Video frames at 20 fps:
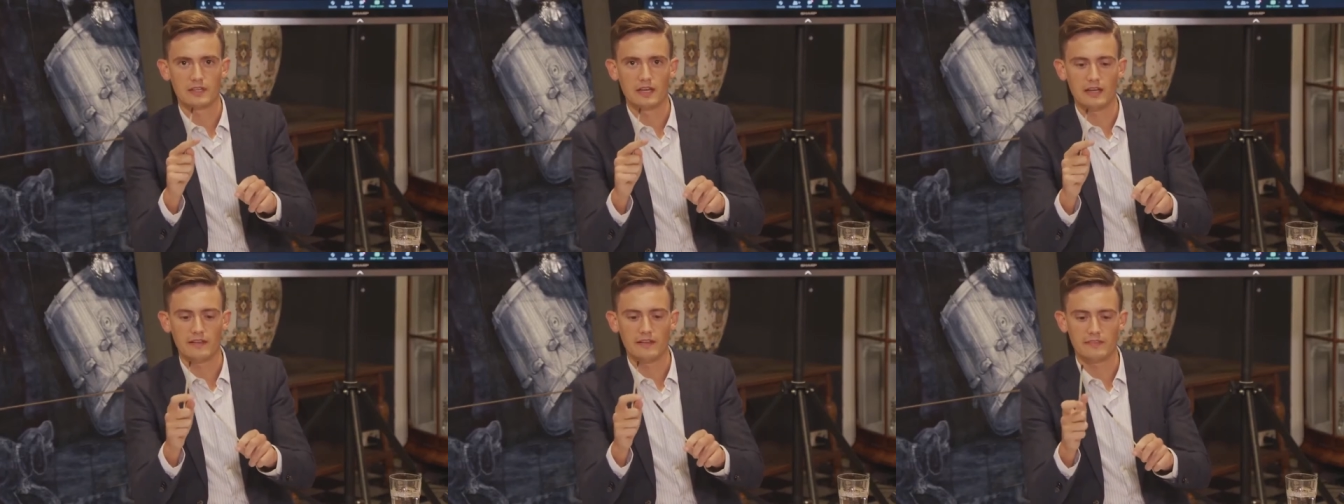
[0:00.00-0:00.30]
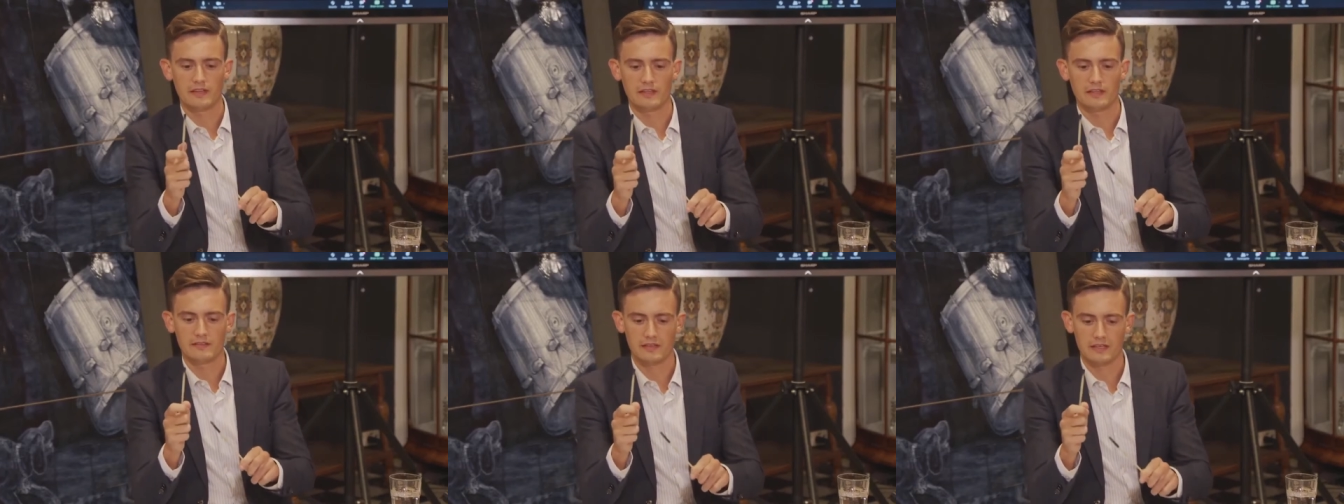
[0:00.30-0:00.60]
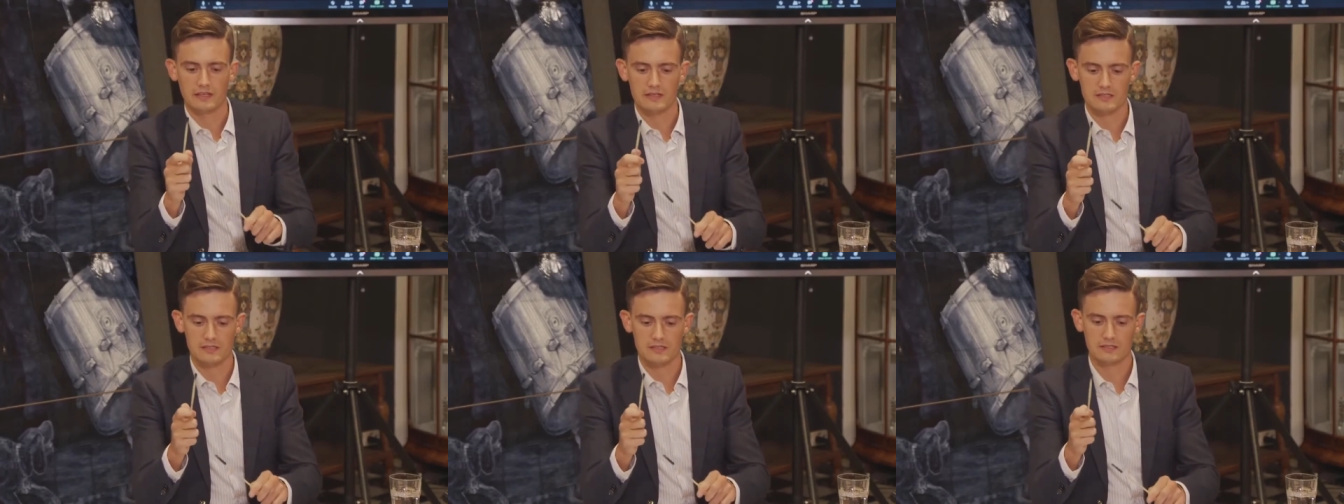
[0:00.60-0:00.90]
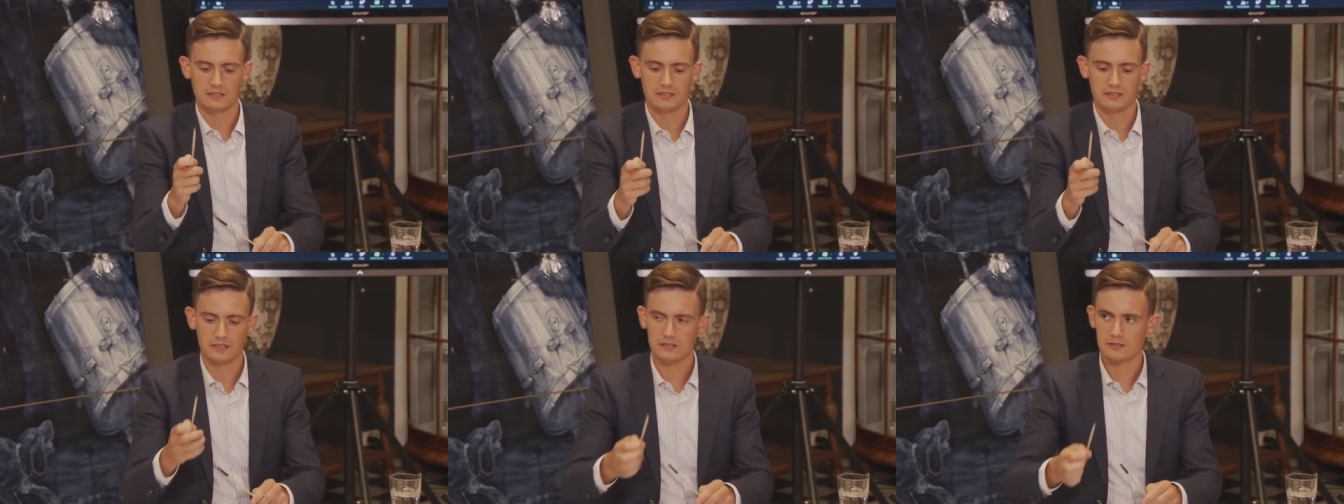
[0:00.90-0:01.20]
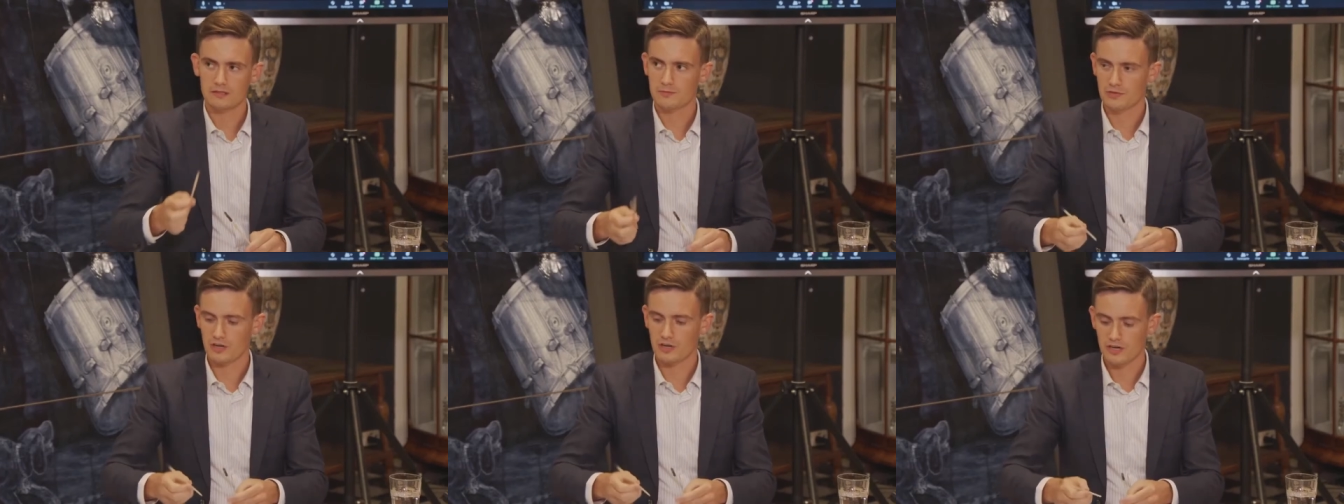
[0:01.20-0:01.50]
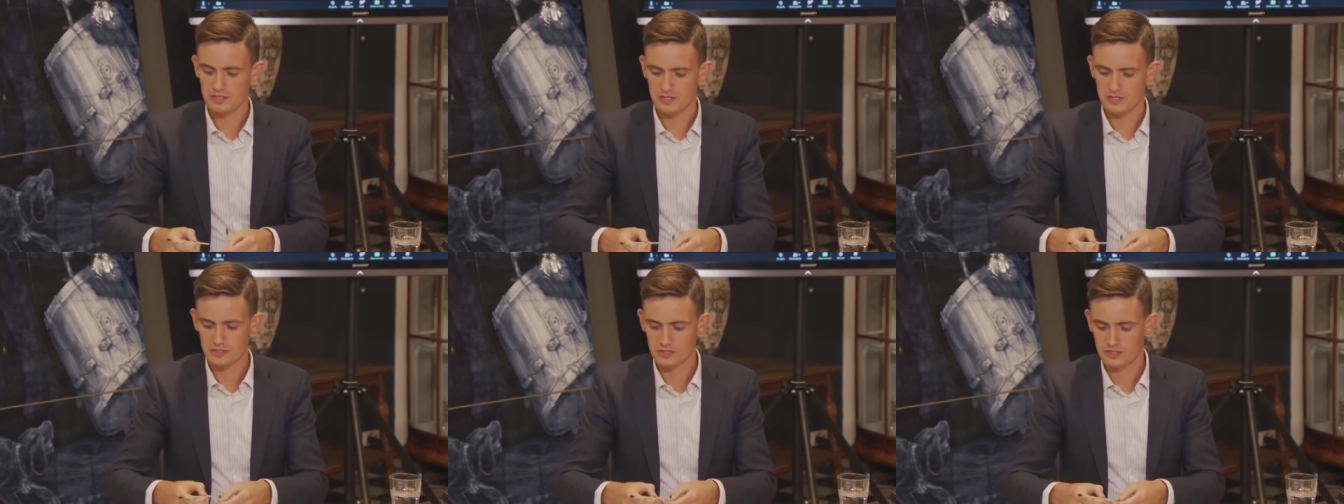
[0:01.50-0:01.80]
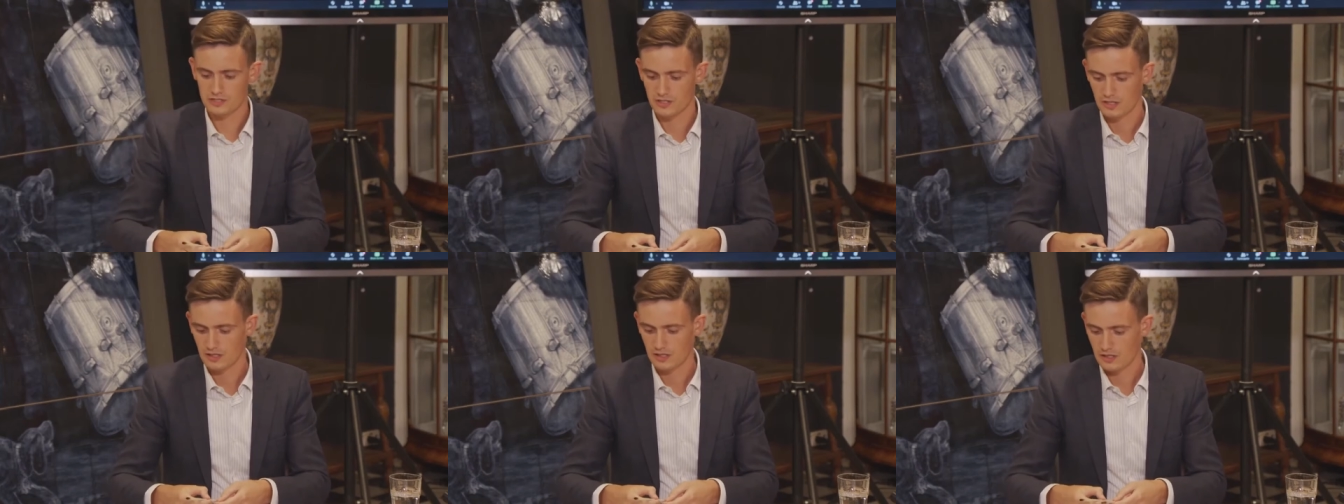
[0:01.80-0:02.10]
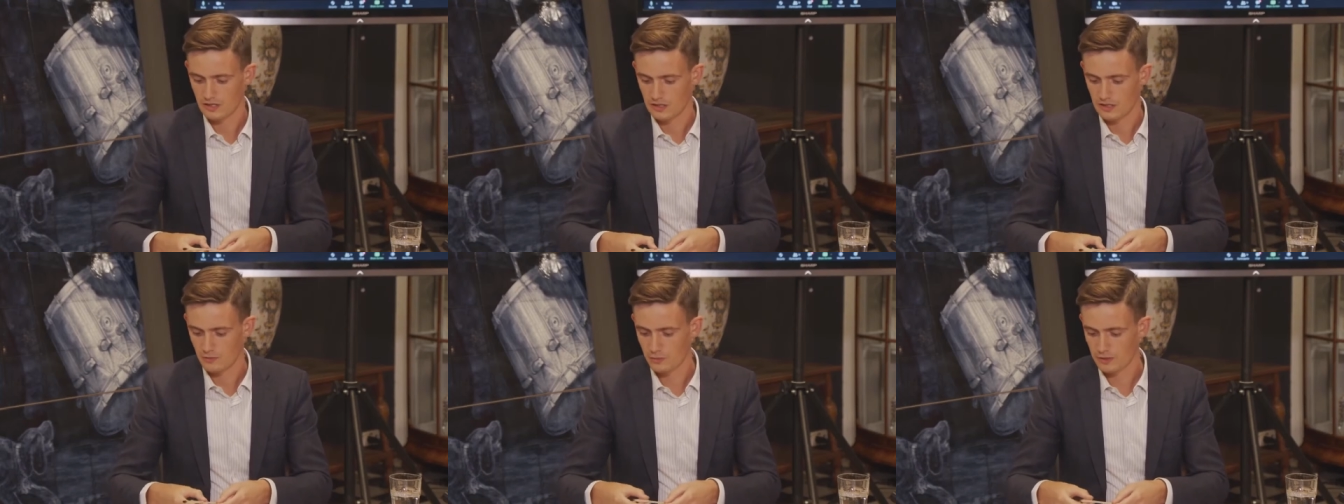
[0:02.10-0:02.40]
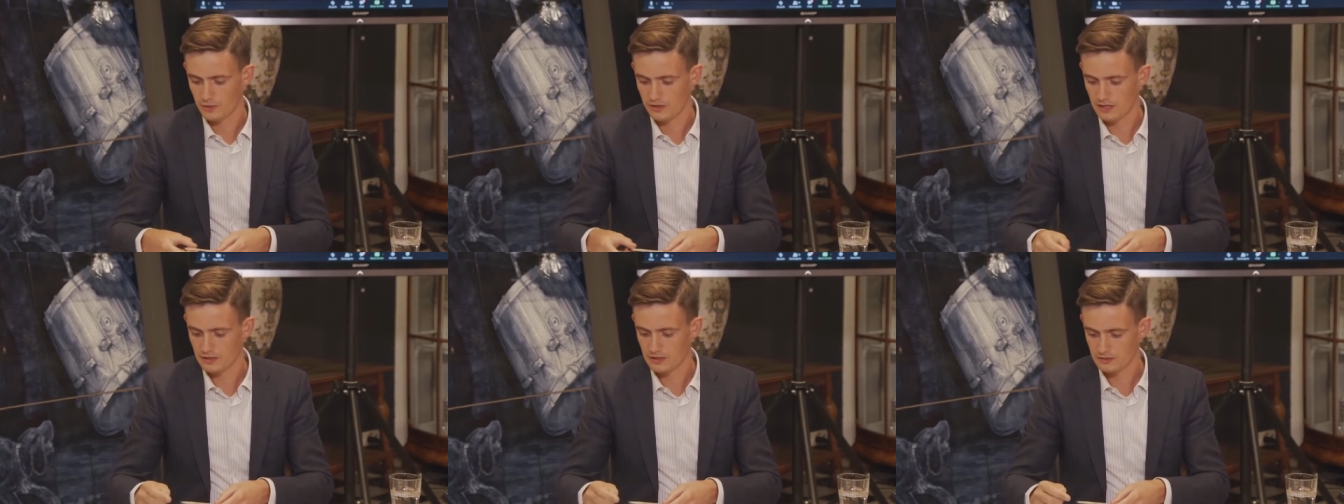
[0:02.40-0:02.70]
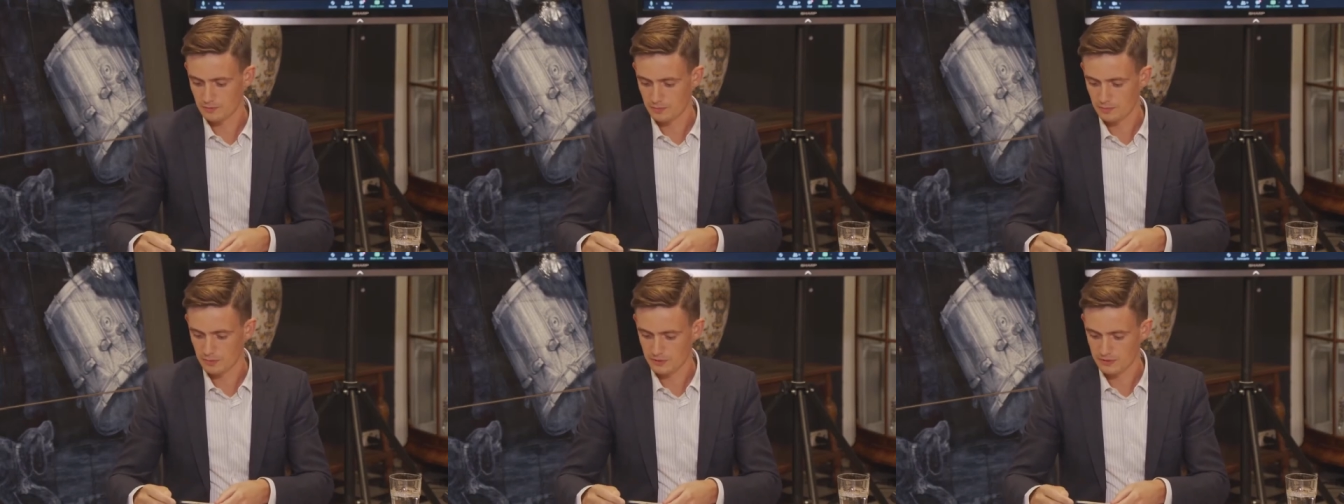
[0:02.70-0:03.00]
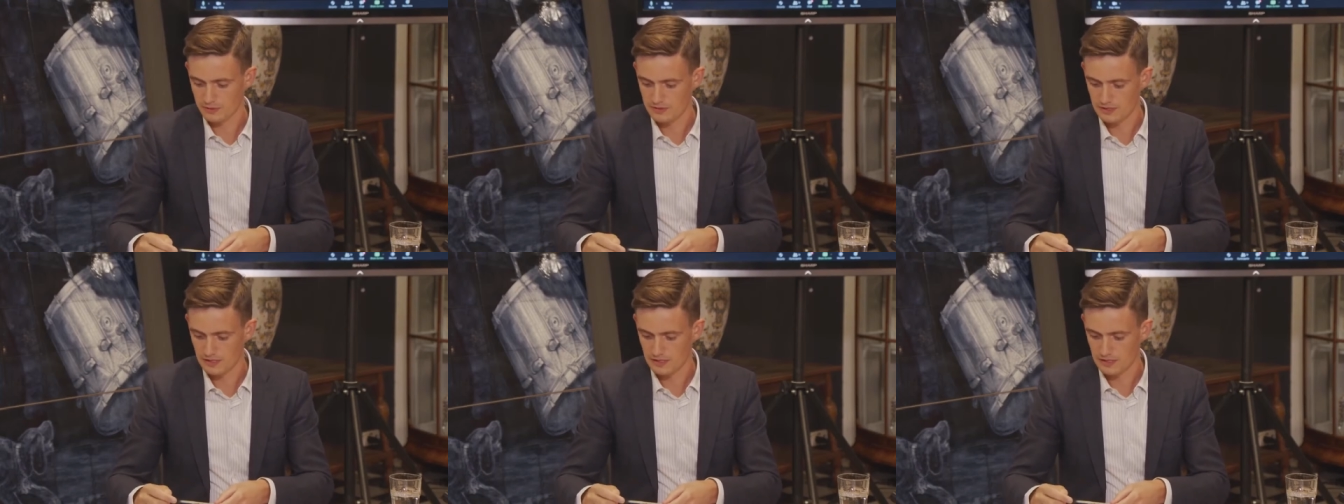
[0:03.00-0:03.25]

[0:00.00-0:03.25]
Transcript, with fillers: and then there's another brush without the pointy